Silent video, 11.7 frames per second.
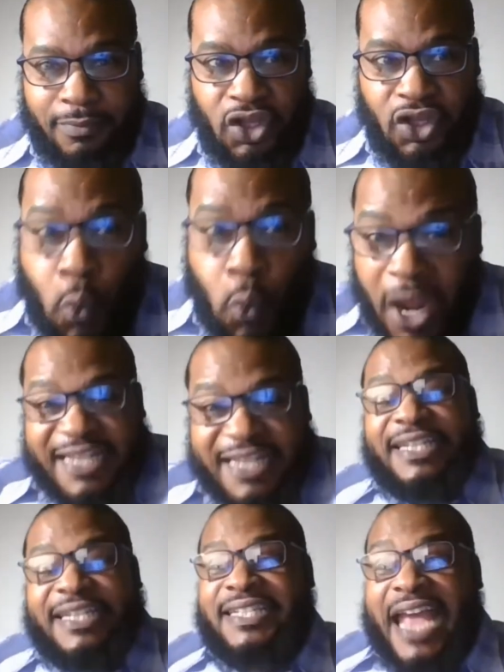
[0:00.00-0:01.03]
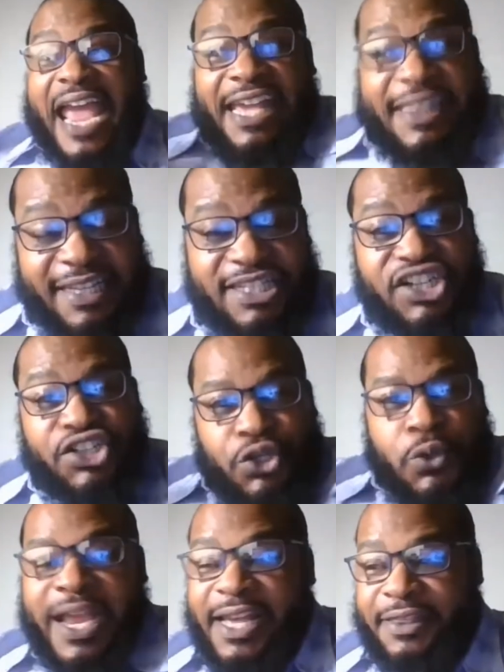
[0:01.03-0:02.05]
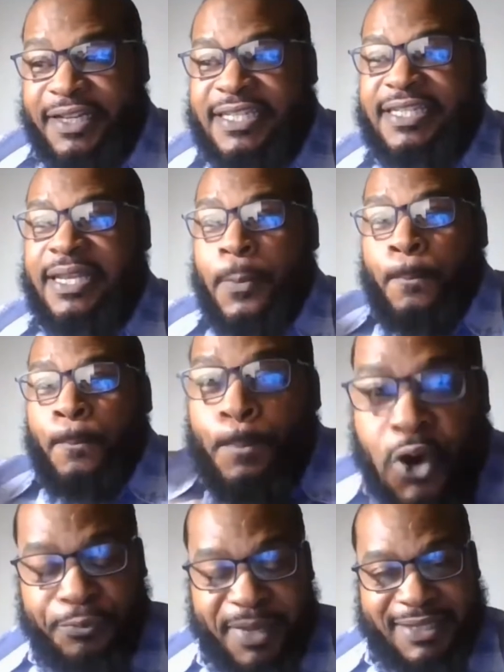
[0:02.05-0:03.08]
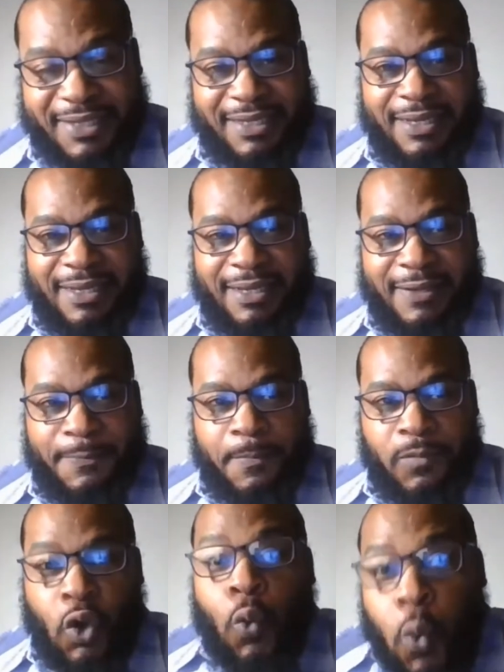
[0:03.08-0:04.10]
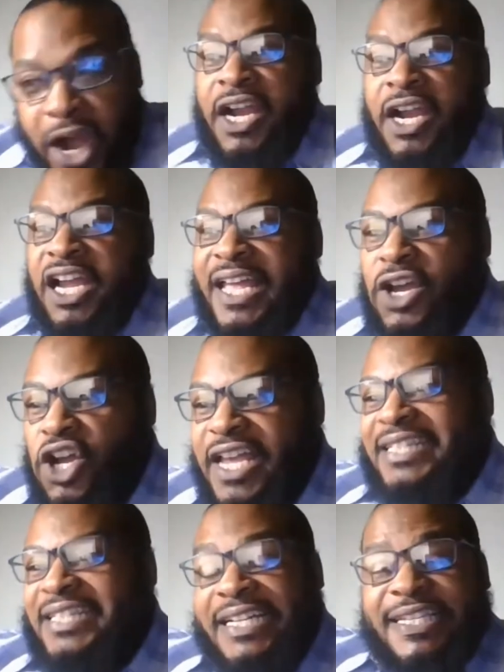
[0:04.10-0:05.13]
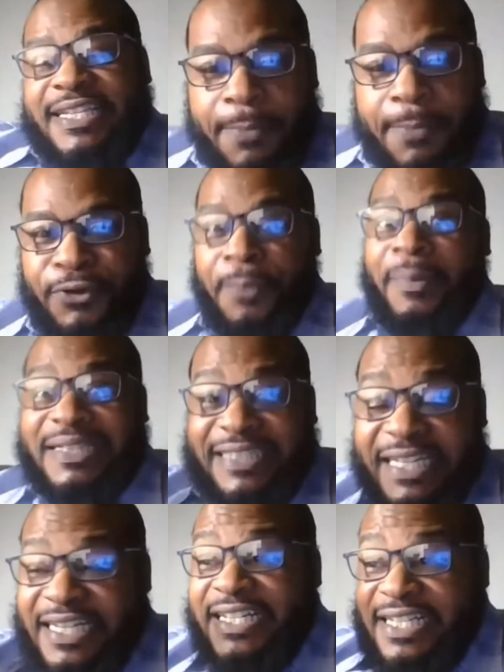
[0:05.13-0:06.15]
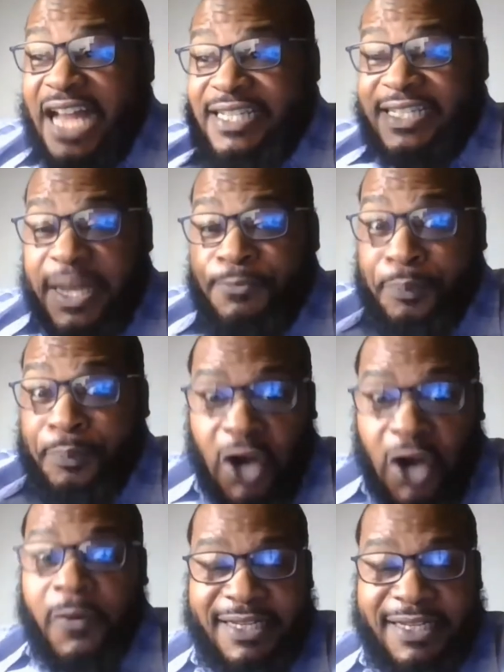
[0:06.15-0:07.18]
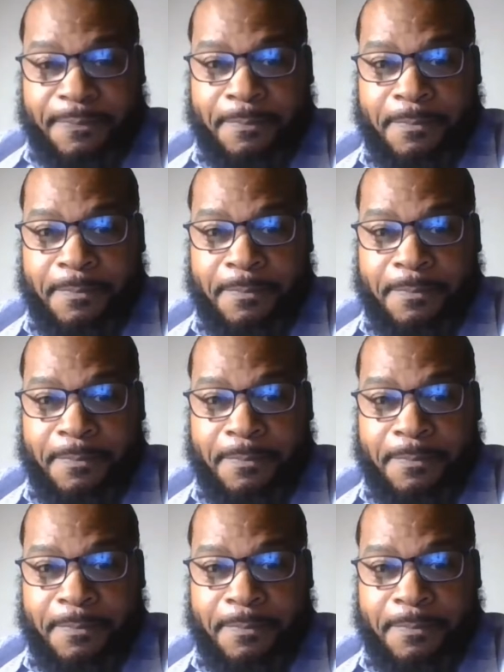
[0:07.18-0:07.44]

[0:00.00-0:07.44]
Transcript: What is this atheist, this new atheist movement? Where did it stem from? Did it not stem from Darwinism?